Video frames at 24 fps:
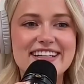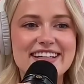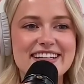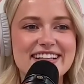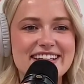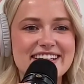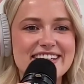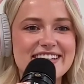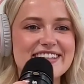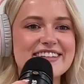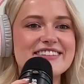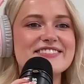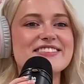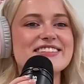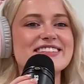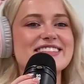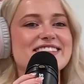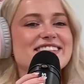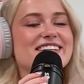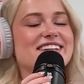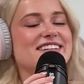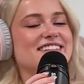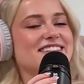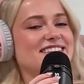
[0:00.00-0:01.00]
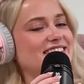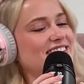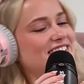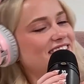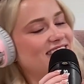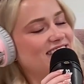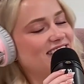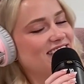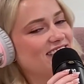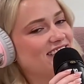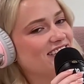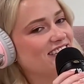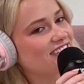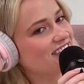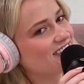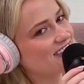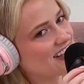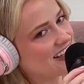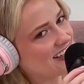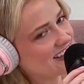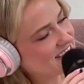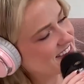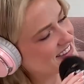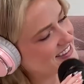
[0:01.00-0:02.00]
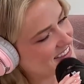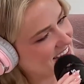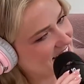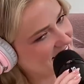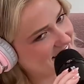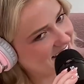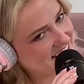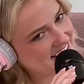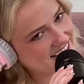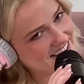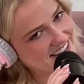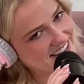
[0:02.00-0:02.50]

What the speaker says: 8. We started season 2 last night.